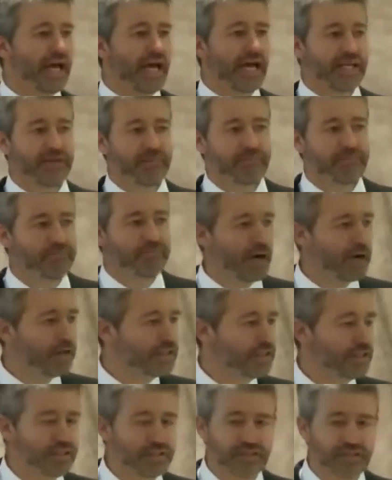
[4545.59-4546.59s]
and
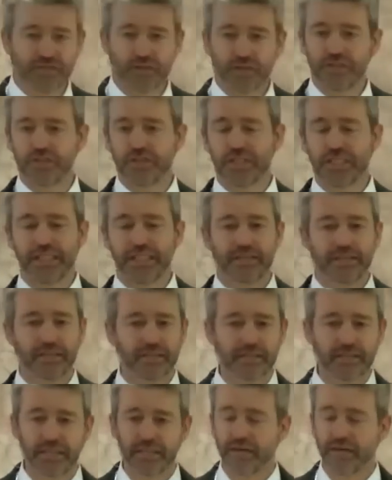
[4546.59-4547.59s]
marches for
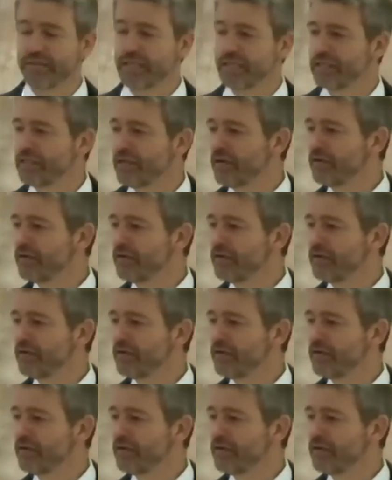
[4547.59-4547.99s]
Jesus and everything,